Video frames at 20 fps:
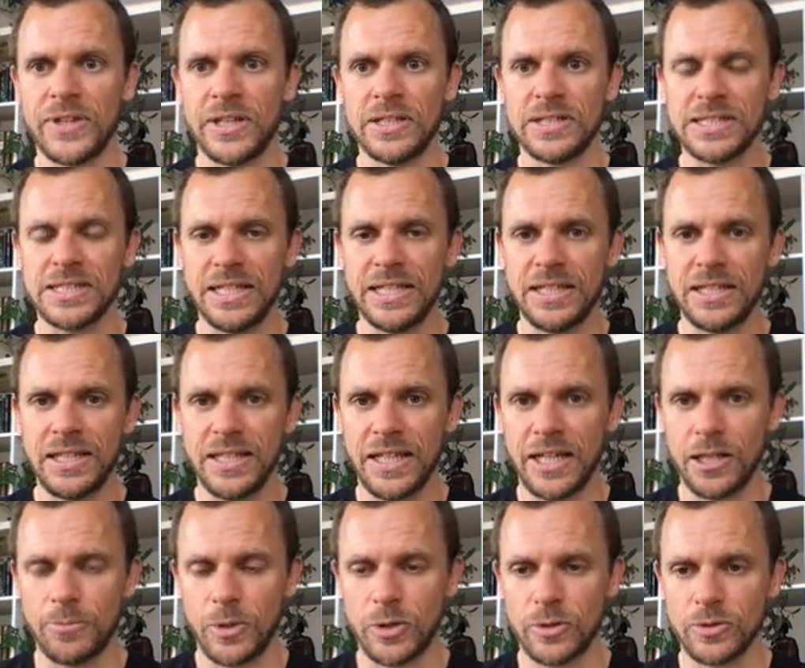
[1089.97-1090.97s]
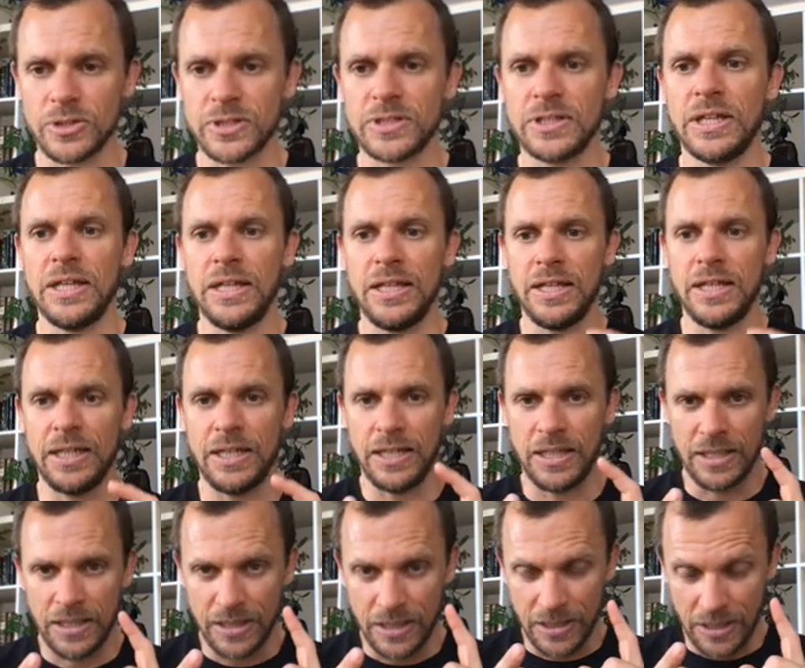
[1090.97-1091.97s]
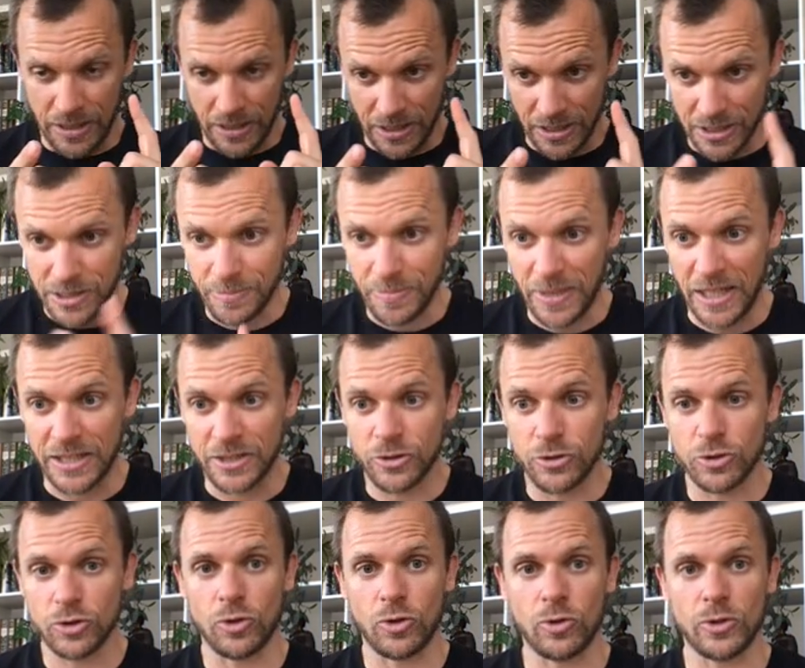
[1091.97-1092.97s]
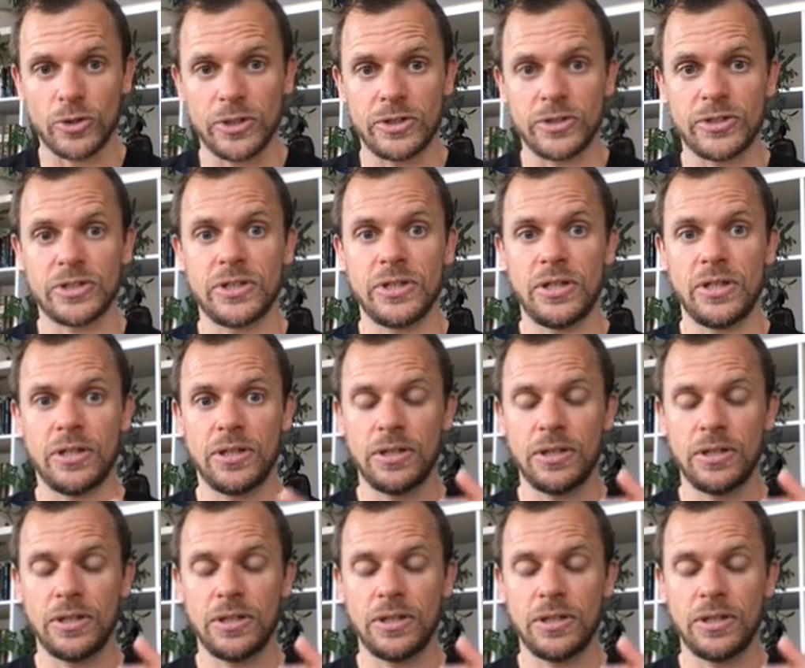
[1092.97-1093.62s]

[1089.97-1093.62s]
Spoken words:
Sink the elbows, expand your shoulders,